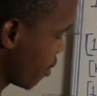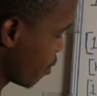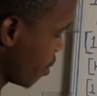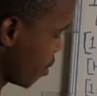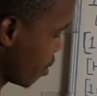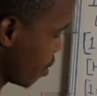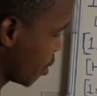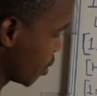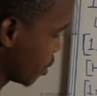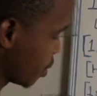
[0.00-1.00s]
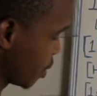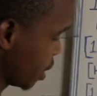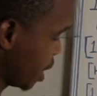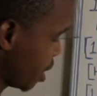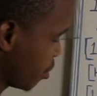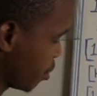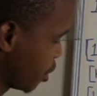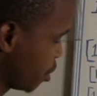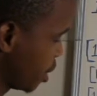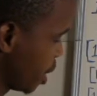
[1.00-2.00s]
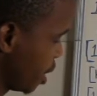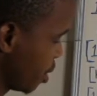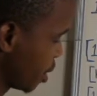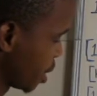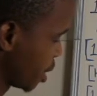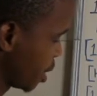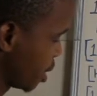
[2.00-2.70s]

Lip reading: for sodium would be neon,